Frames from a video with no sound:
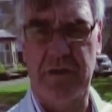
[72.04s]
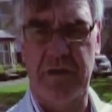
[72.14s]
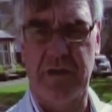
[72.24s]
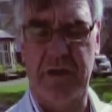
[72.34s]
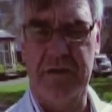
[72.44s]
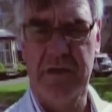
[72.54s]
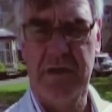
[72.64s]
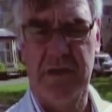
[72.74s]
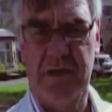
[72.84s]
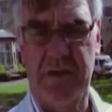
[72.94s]
the chemical
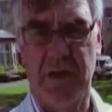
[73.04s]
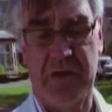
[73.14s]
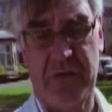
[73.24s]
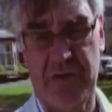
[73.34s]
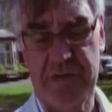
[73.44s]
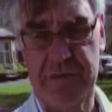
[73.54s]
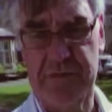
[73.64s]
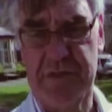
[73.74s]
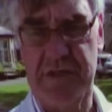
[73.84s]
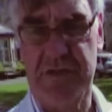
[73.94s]
in other
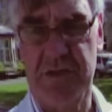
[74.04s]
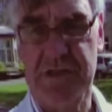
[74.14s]
hospital